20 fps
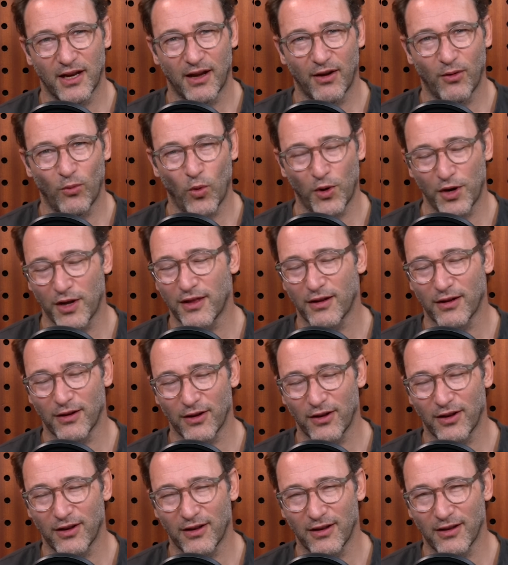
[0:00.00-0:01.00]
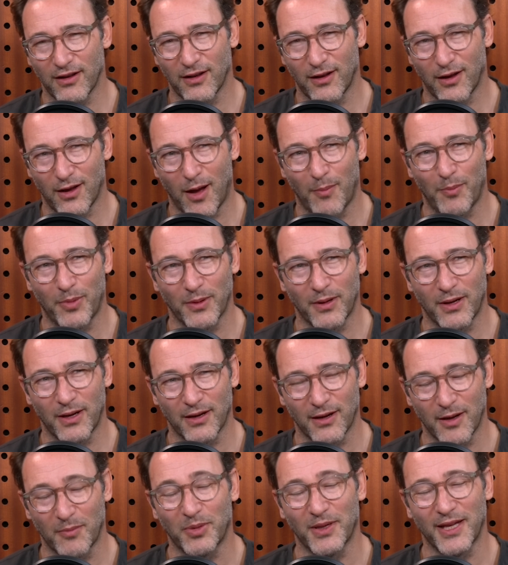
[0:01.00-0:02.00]
one of the
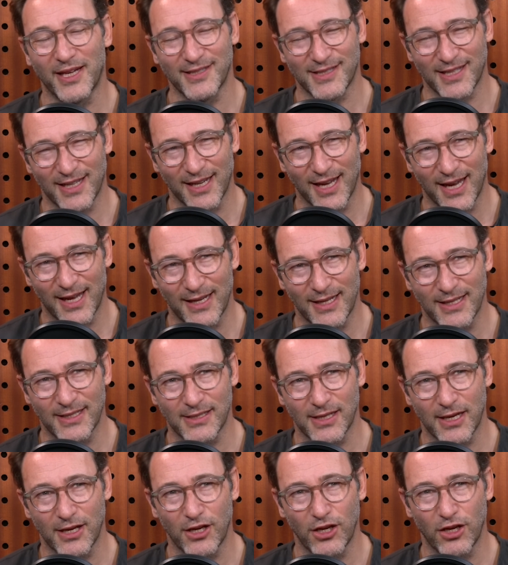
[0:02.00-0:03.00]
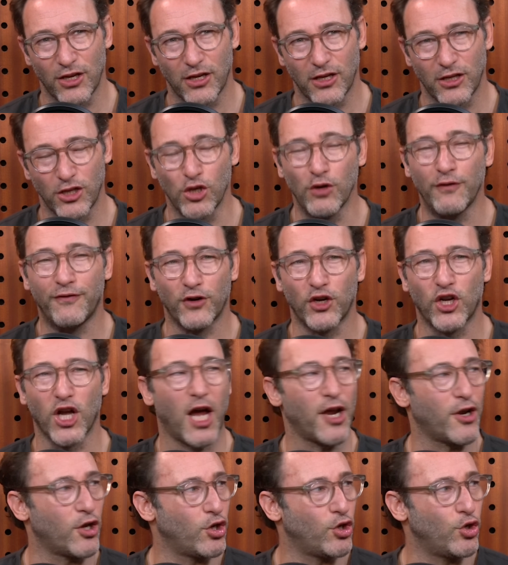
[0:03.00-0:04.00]
complaints I get is, you
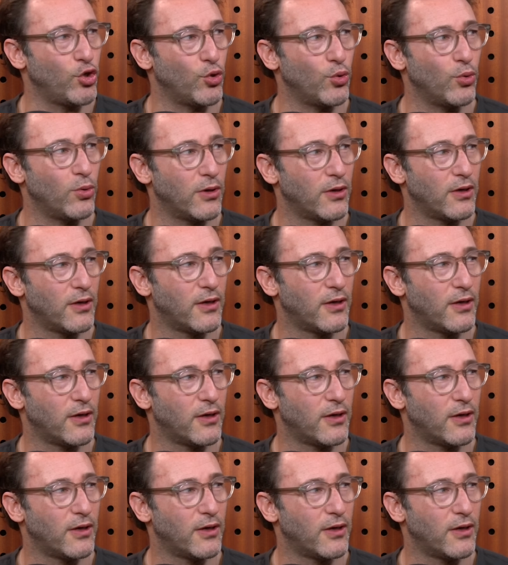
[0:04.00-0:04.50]
forgot who.